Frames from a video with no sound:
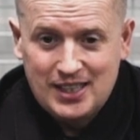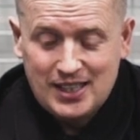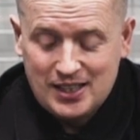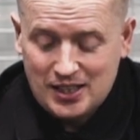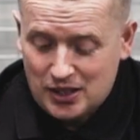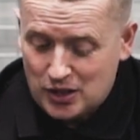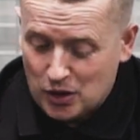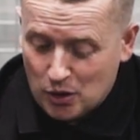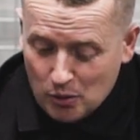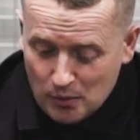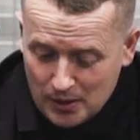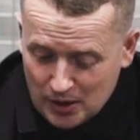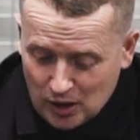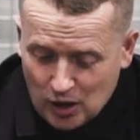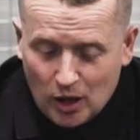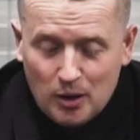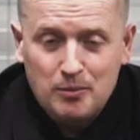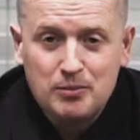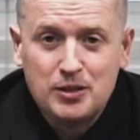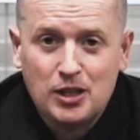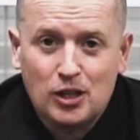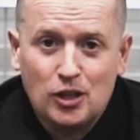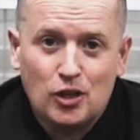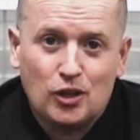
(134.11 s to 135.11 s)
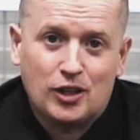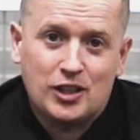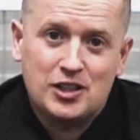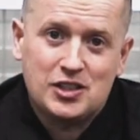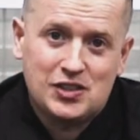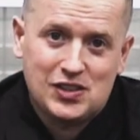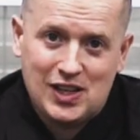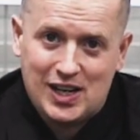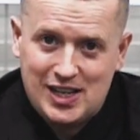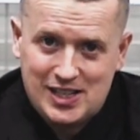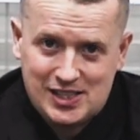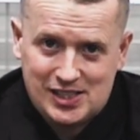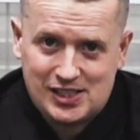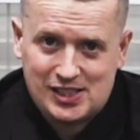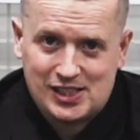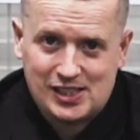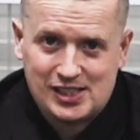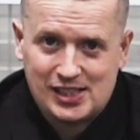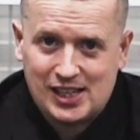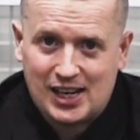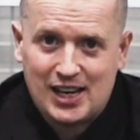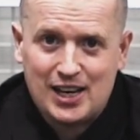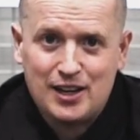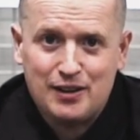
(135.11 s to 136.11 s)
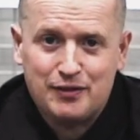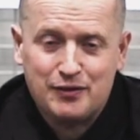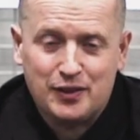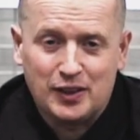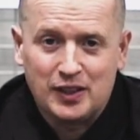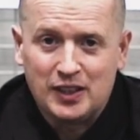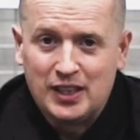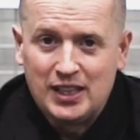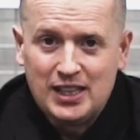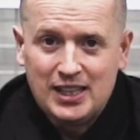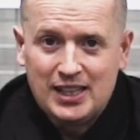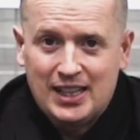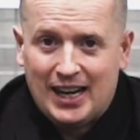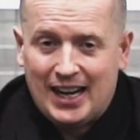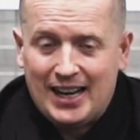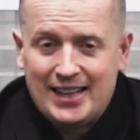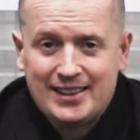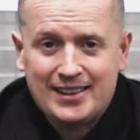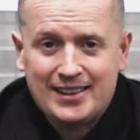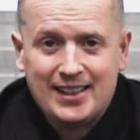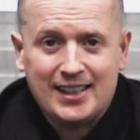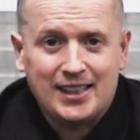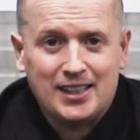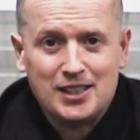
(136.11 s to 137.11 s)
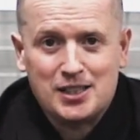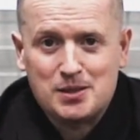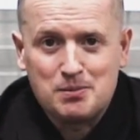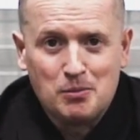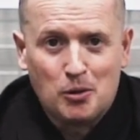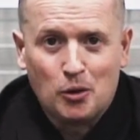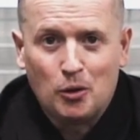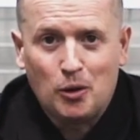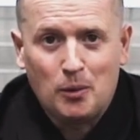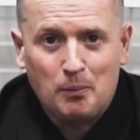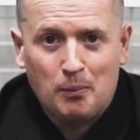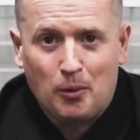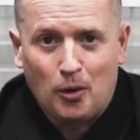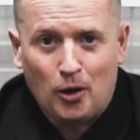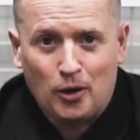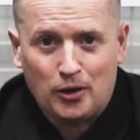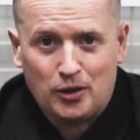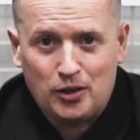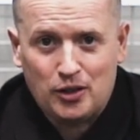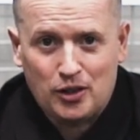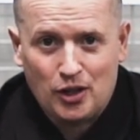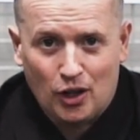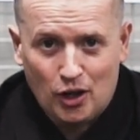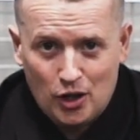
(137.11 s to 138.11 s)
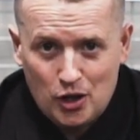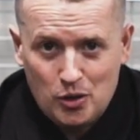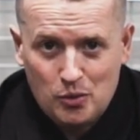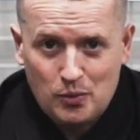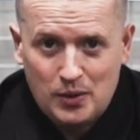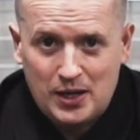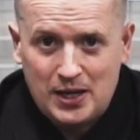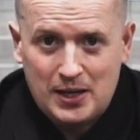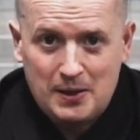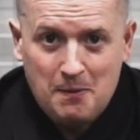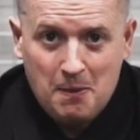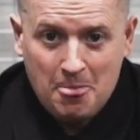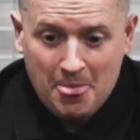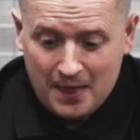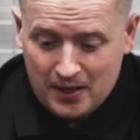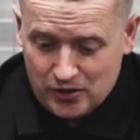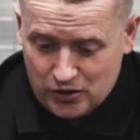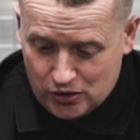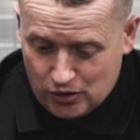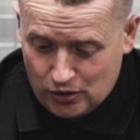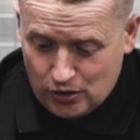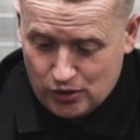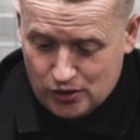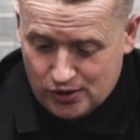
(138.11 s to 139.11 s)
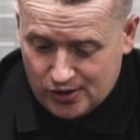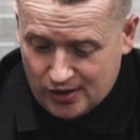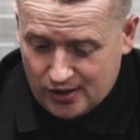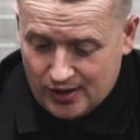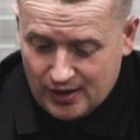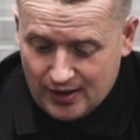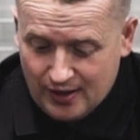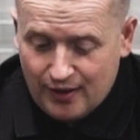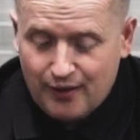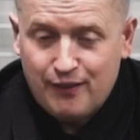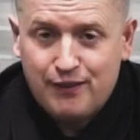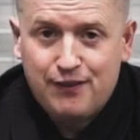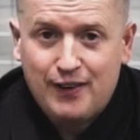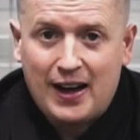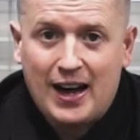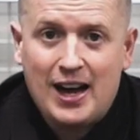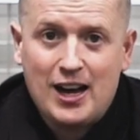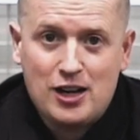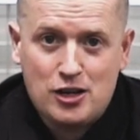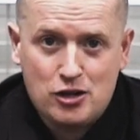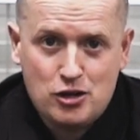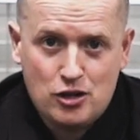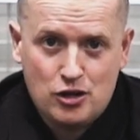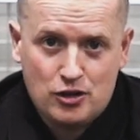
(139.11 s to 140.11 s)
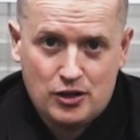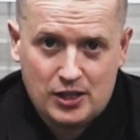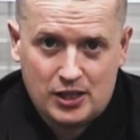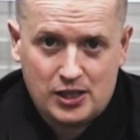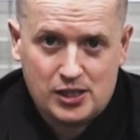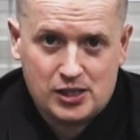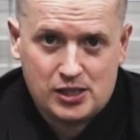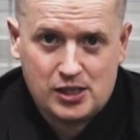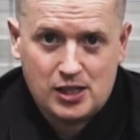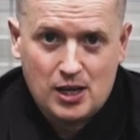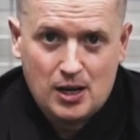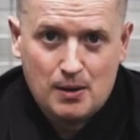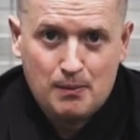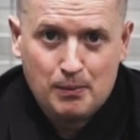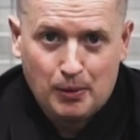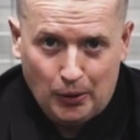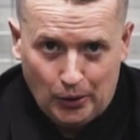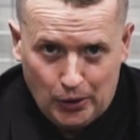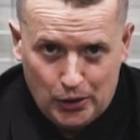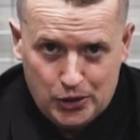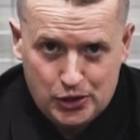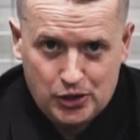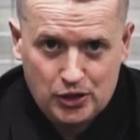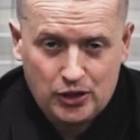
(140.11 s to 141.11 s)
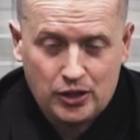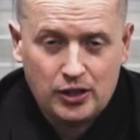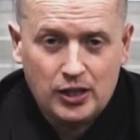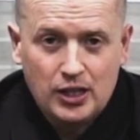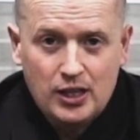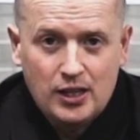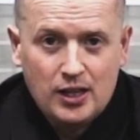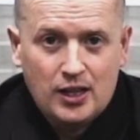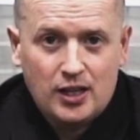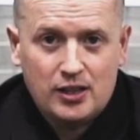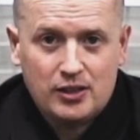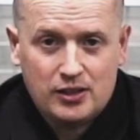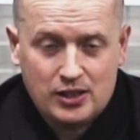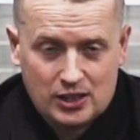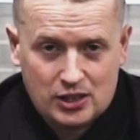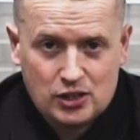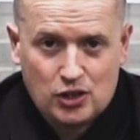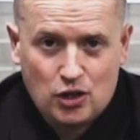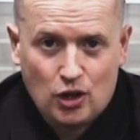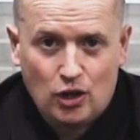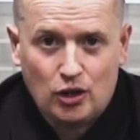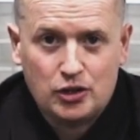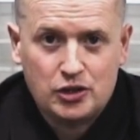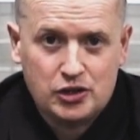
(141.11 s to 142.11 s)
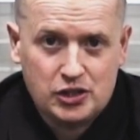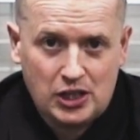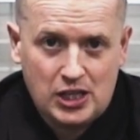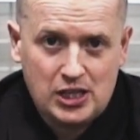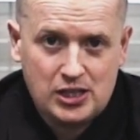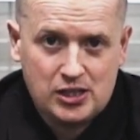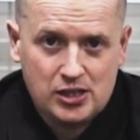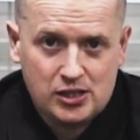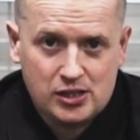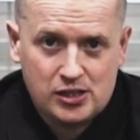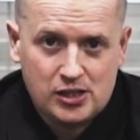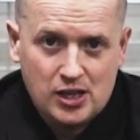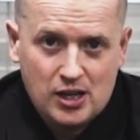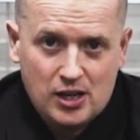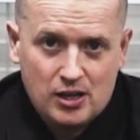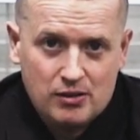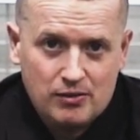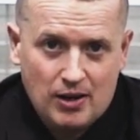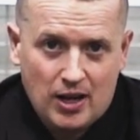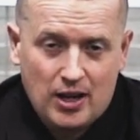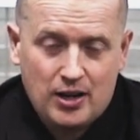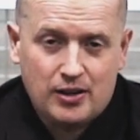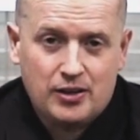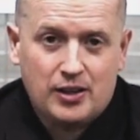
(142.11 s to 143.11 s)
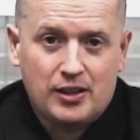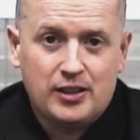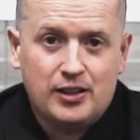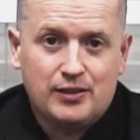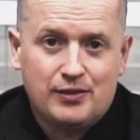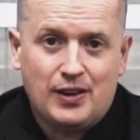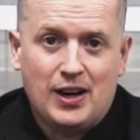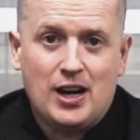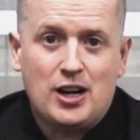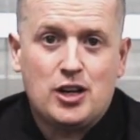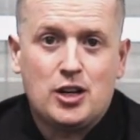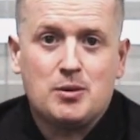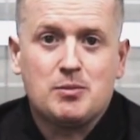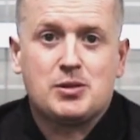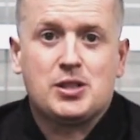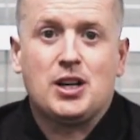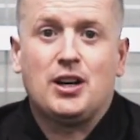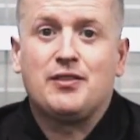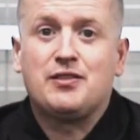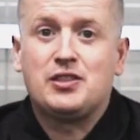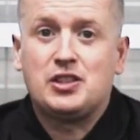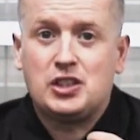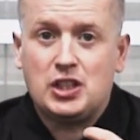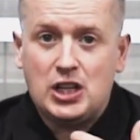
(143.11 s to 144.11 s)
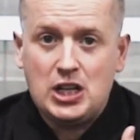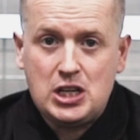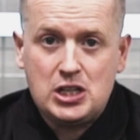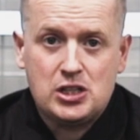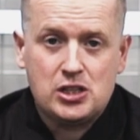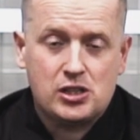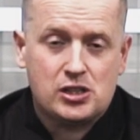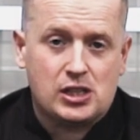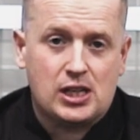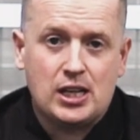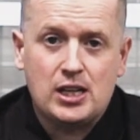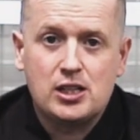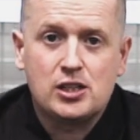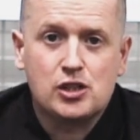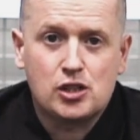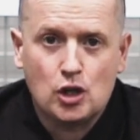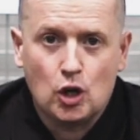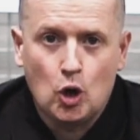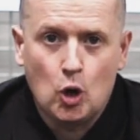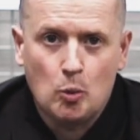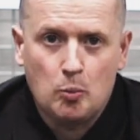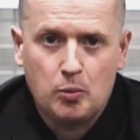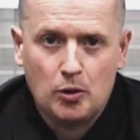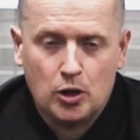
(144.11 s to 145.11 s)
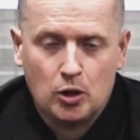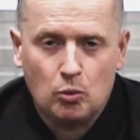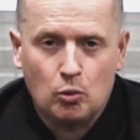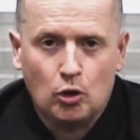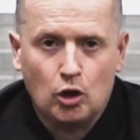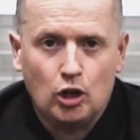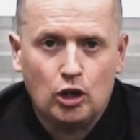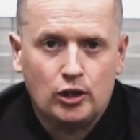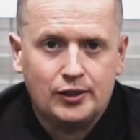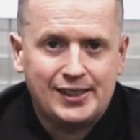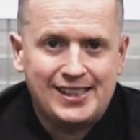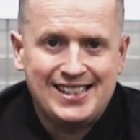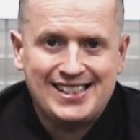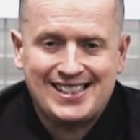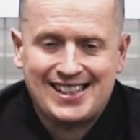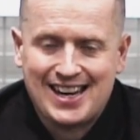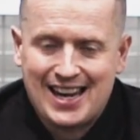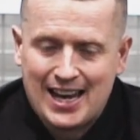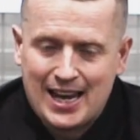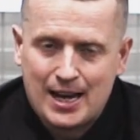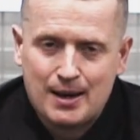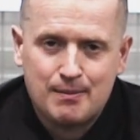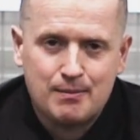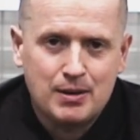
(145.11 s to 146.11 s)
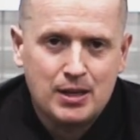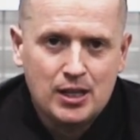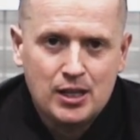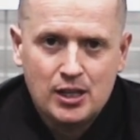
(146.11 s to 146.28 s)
You know, we come to look at Jesus' life, and I think it's more important how we choose to value this person that's called Jesus rather than the value himself. Jesus is the hope of the world. He came